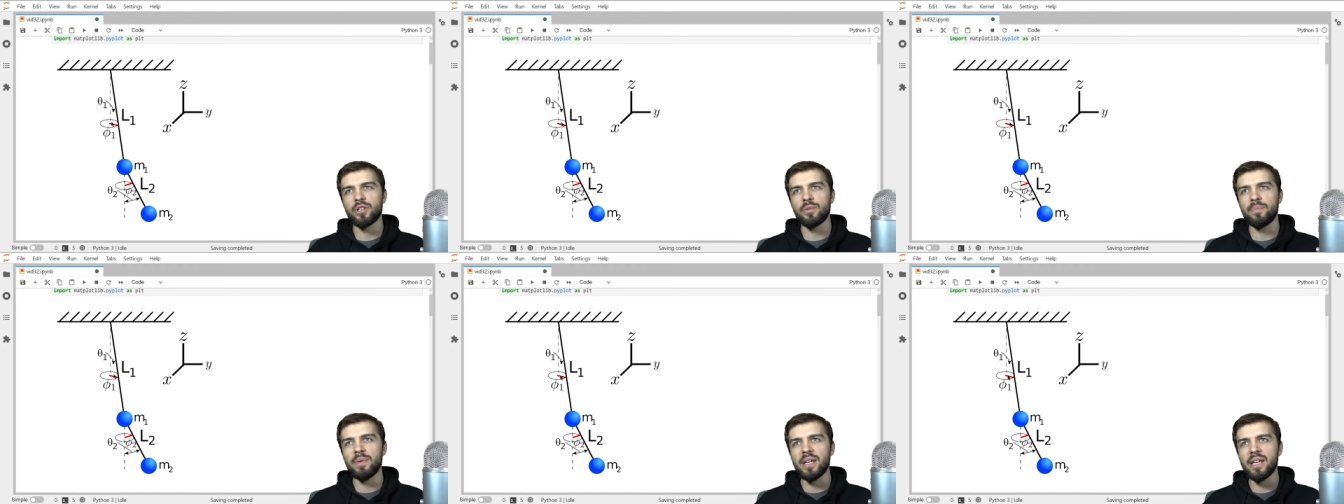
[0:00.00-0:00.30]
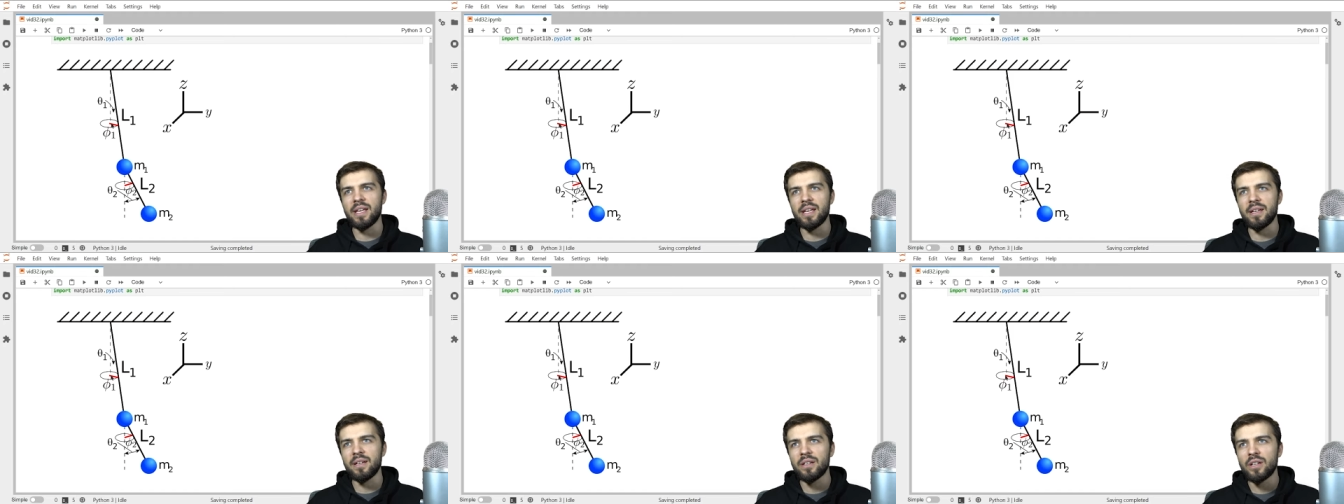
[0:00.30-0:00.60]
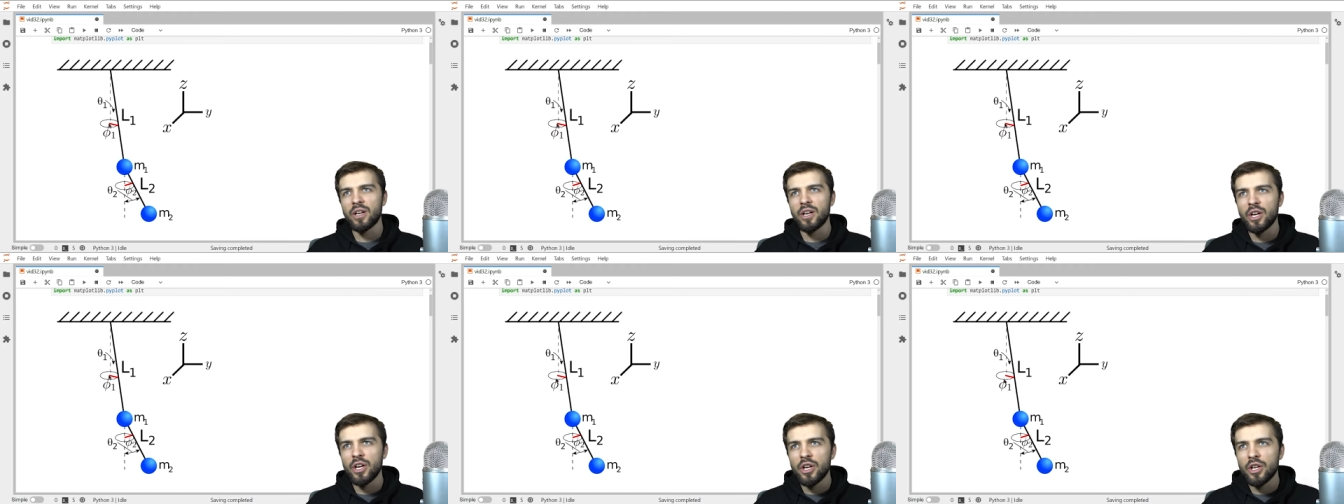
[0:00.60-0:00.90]
to
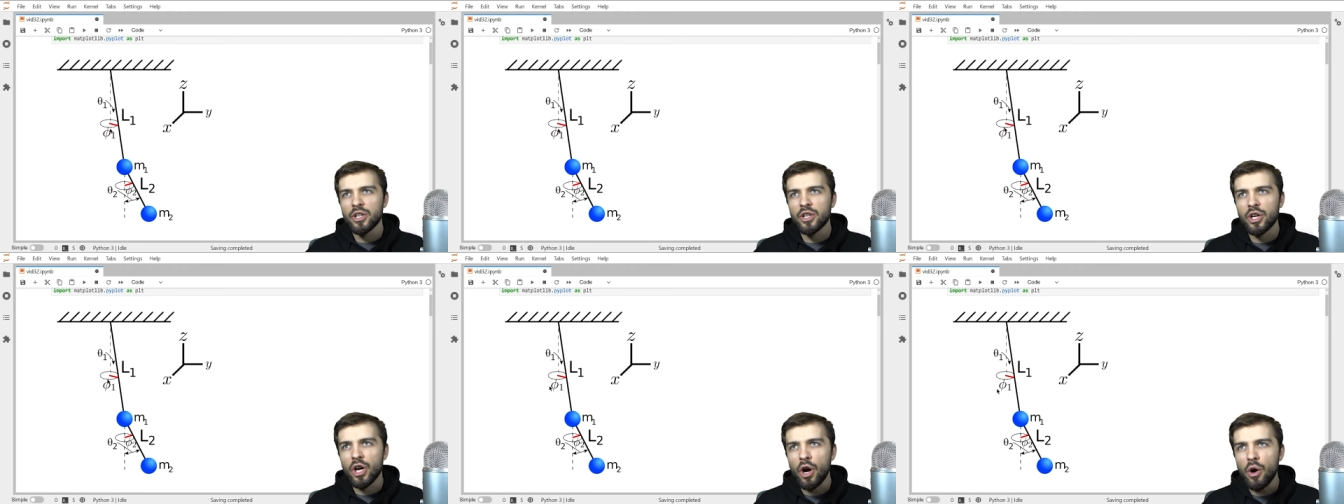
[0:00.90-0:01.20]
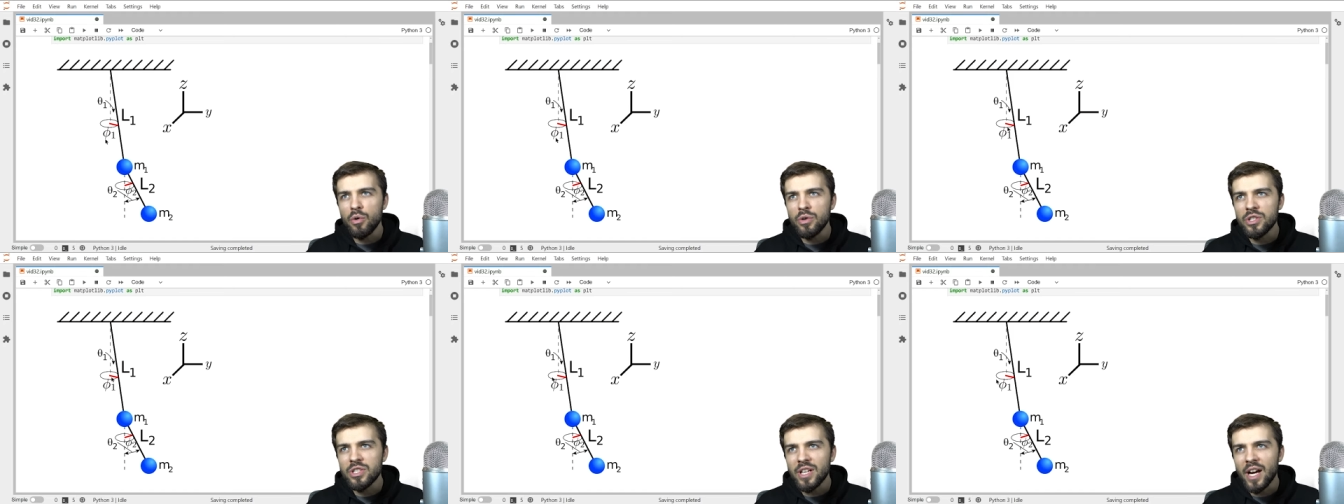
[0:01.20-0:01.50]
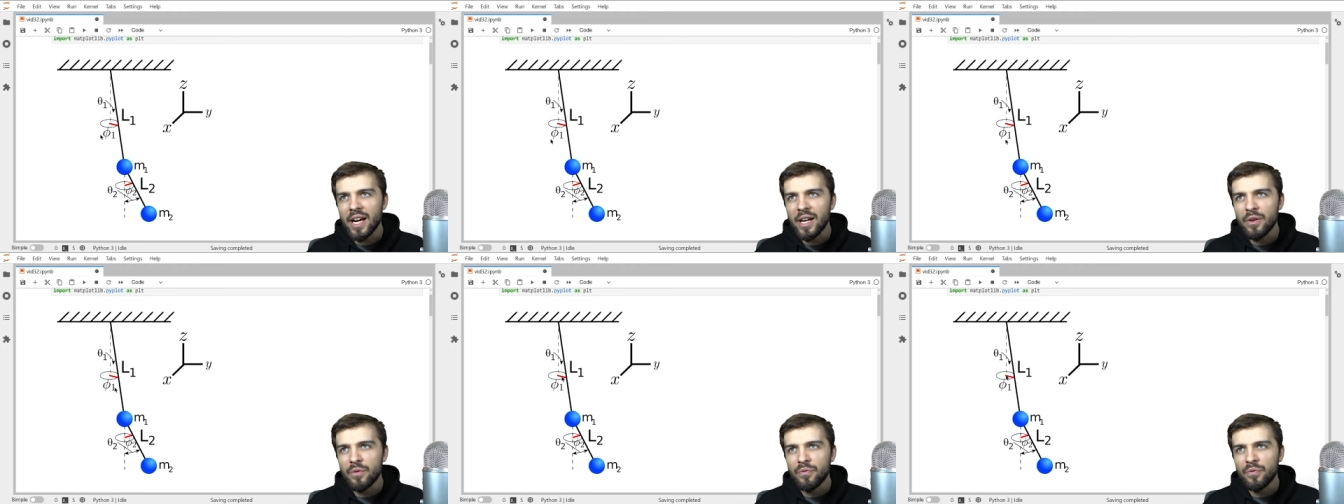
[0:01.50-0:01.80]
be
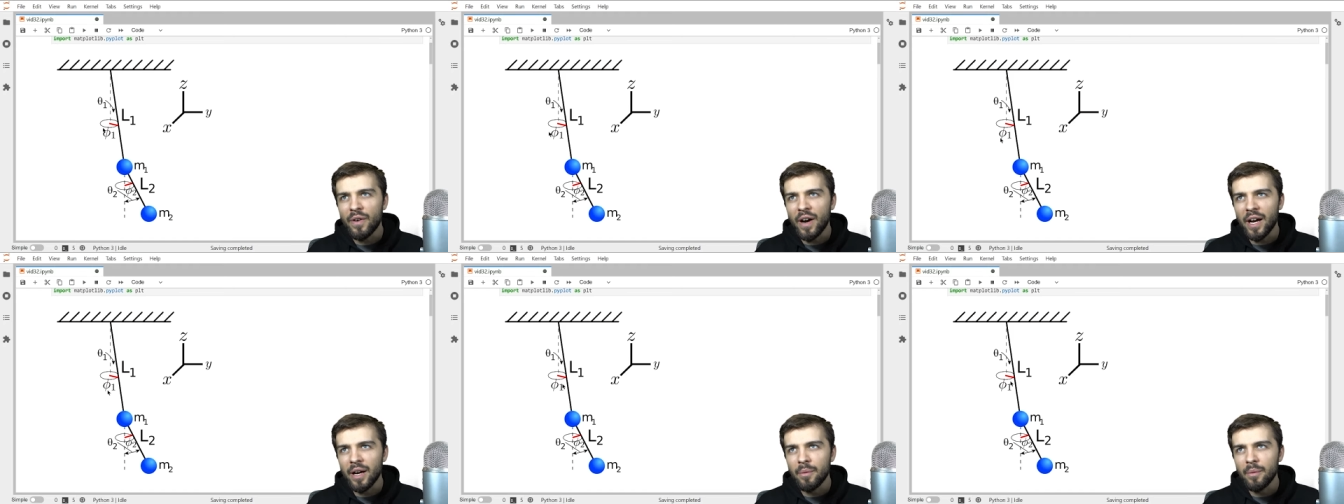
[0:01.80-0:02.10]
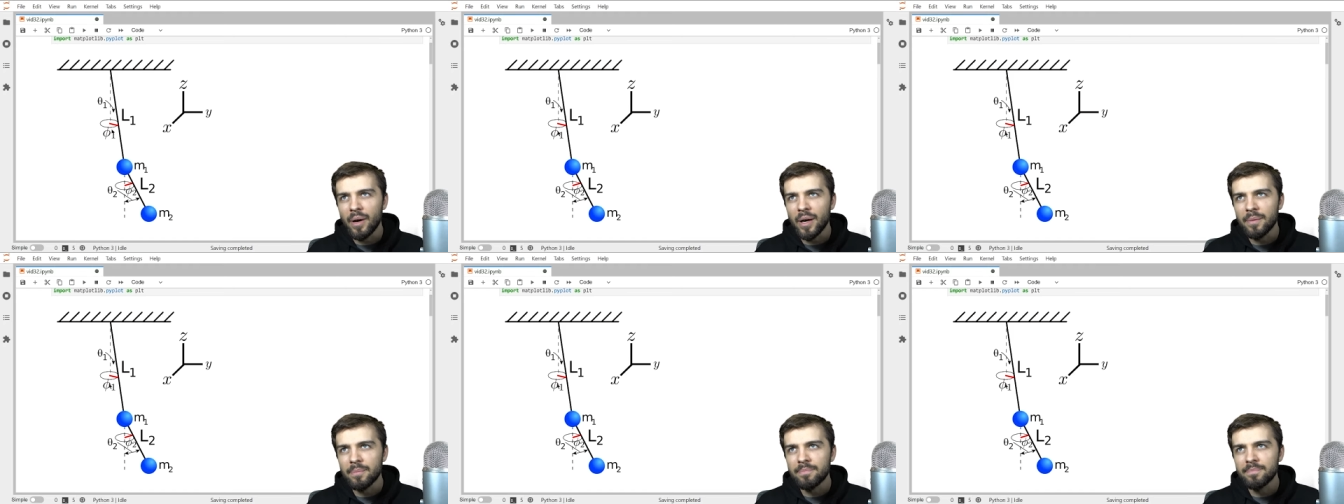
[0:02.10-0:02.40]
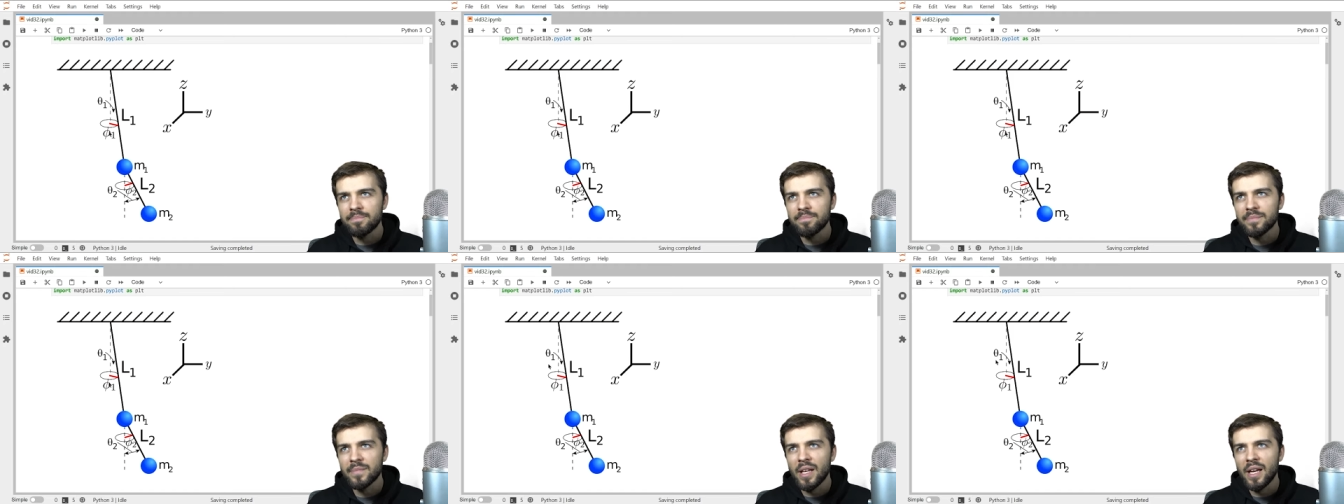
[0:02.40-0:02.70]
cosine of phi
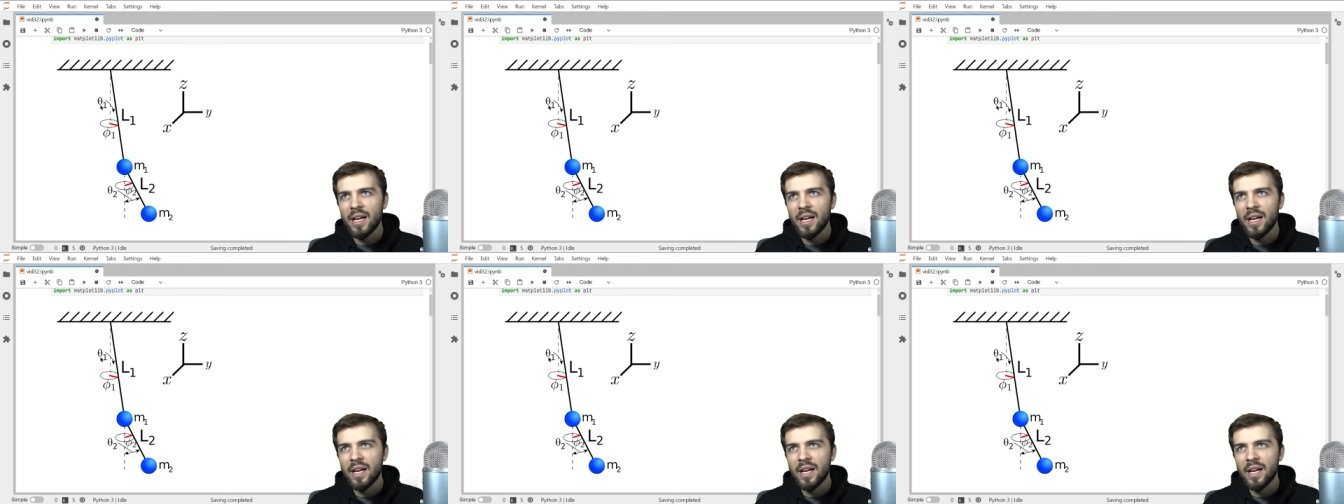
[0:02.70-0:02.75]
one